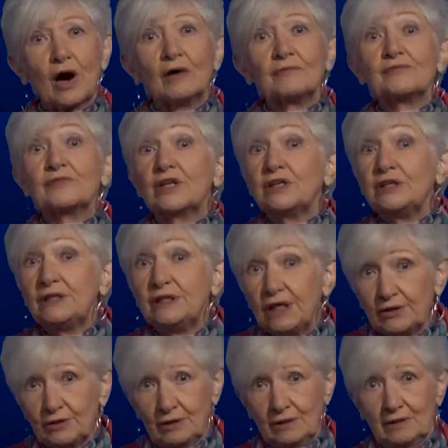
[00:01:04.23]
of the
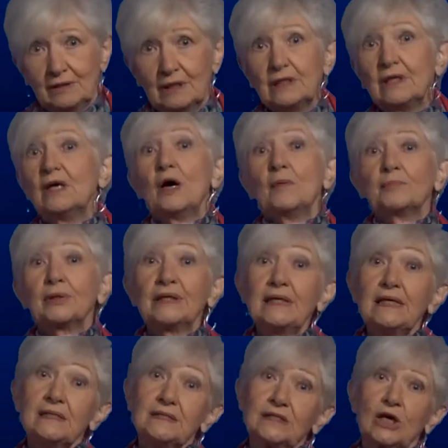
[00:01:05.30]
Year.
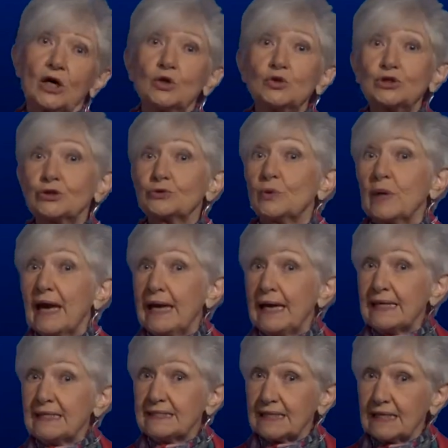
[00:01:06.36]
Please go to
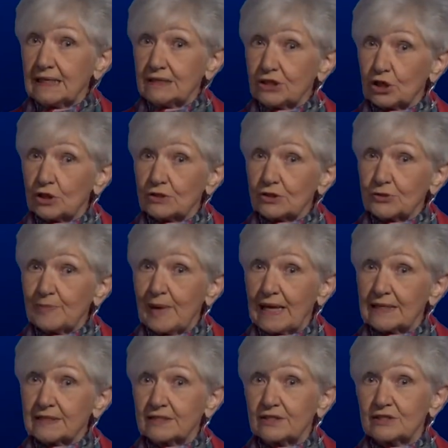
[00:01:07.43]

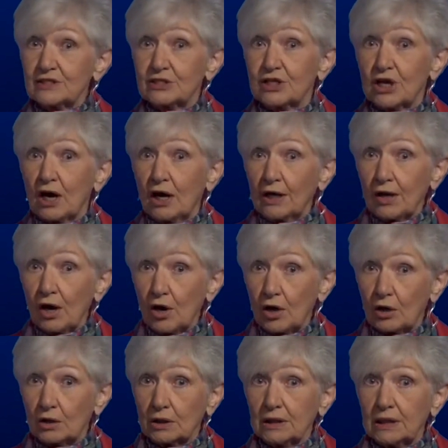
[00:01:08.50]

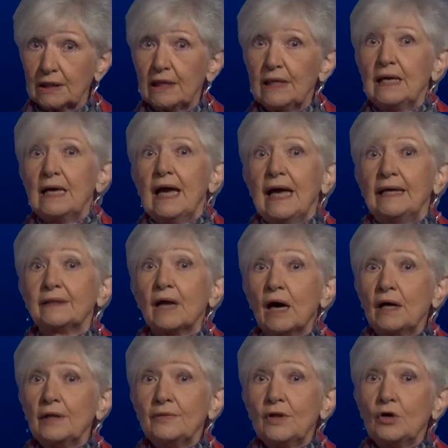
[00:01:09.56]
aztoastmasters.org and
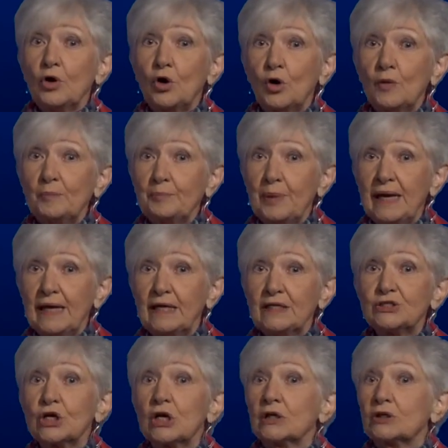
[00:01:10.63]
on the
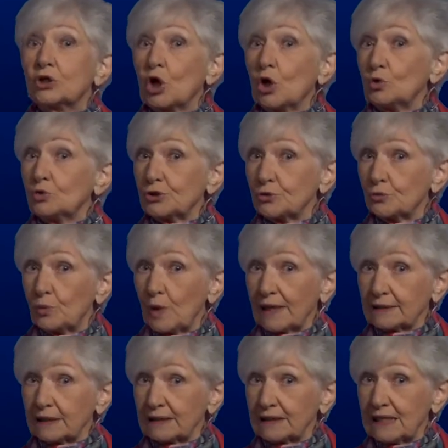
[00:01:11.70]
homepage, go to
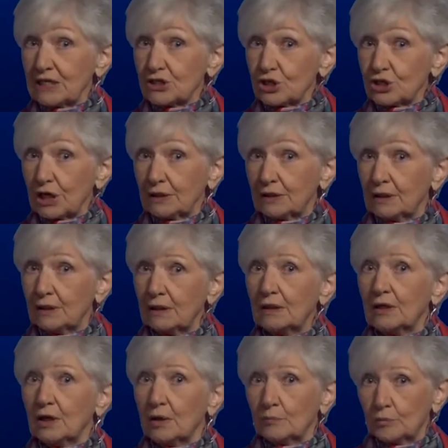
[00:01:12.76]
Recognition.
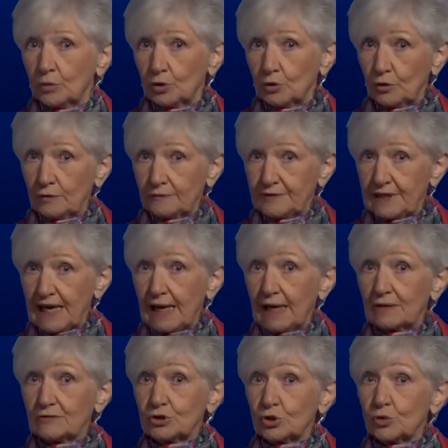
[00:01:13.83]
Move
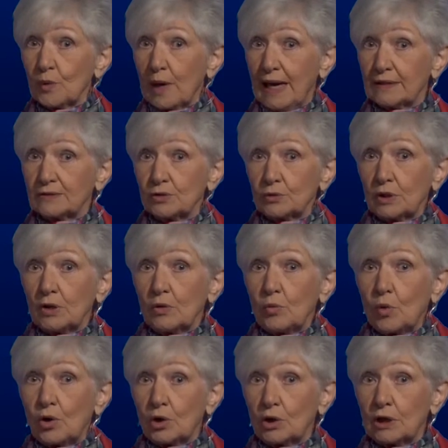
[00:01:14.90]
down to Annual
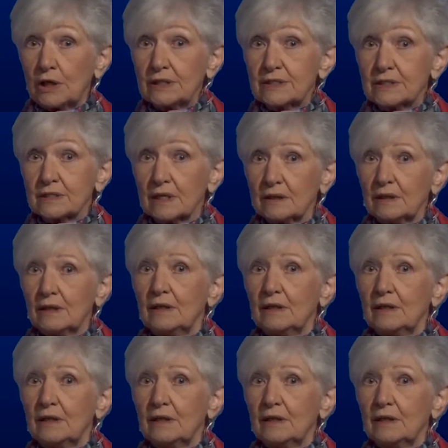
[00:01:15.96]
Awards.